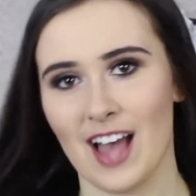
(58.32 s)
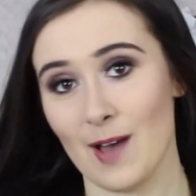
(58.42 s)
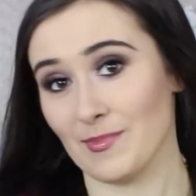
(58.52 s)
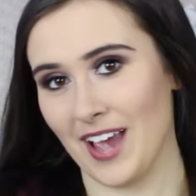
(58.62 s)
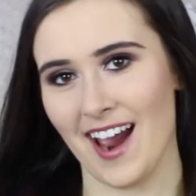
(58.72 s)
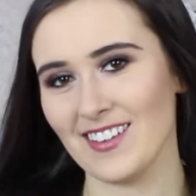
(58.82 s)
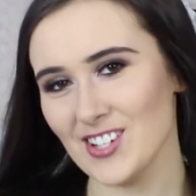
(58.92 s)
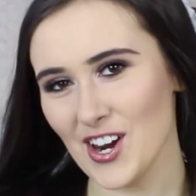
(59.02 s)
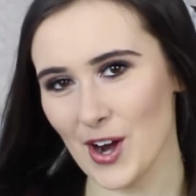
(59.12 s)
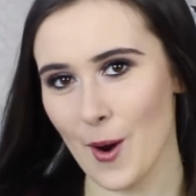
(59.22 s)
I'm Kylie
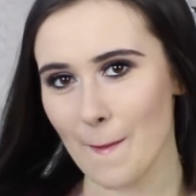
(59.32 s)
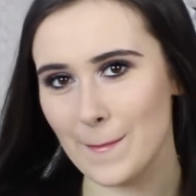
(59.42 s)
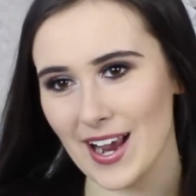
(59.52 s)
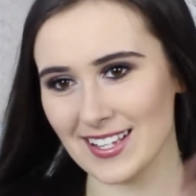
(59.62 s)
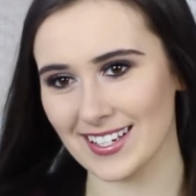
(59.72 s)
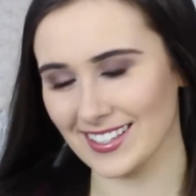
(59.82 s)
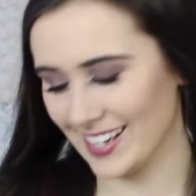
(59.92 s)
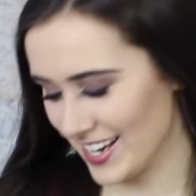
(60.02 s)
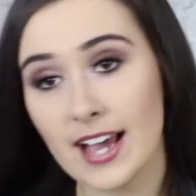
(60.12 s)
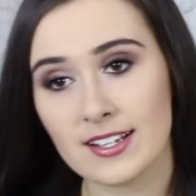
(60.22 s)
Jenner,
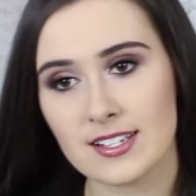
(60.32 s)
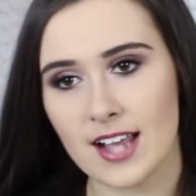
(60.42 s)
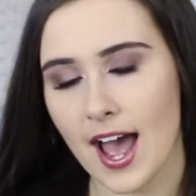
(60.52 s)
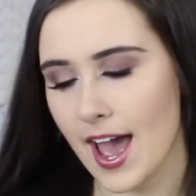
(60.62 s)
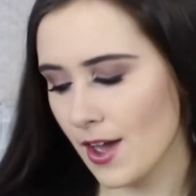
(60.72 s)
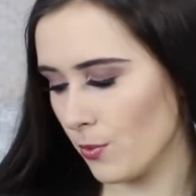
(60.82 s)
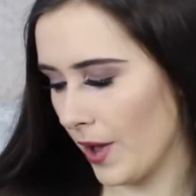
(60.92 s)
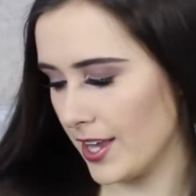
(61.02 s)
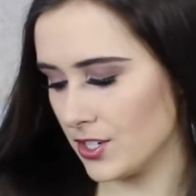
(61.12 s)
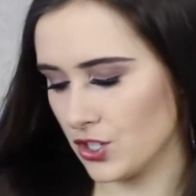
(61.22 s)
basically. Next, I
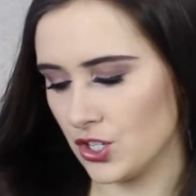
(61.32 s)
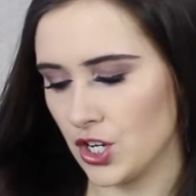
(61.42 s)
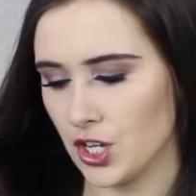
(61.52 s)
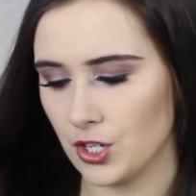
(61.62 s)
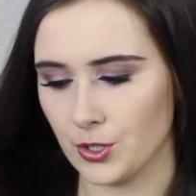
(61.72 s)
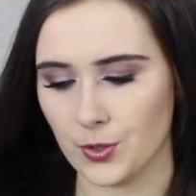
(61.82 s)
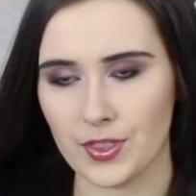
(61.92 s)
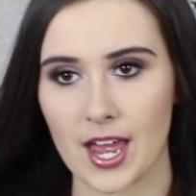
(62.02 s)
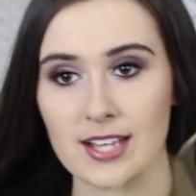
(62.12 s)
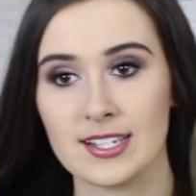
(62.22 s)
went
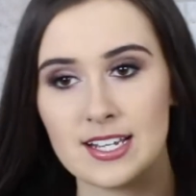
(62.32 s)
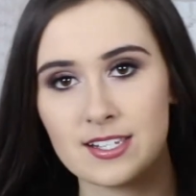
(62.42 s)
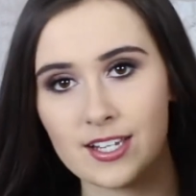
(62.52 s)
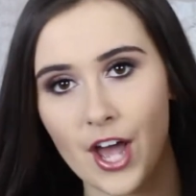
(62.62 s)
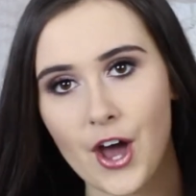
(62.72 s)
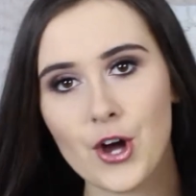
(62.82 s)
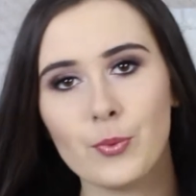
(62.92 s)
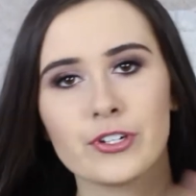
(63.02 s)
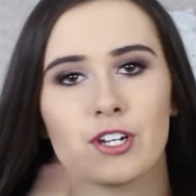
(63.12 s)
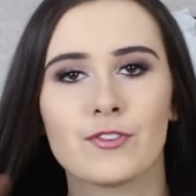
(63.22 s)
to a
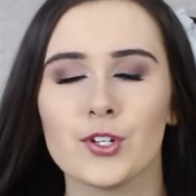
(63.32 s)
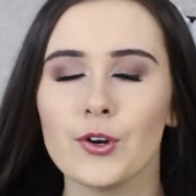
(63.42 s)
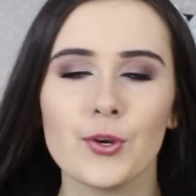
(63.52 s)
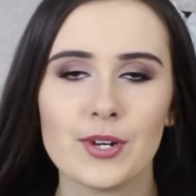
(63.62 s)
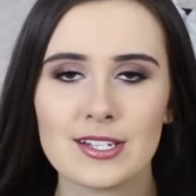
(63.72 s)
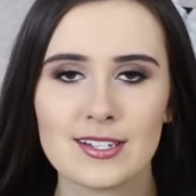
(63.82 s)
CCO, which if you don't know what a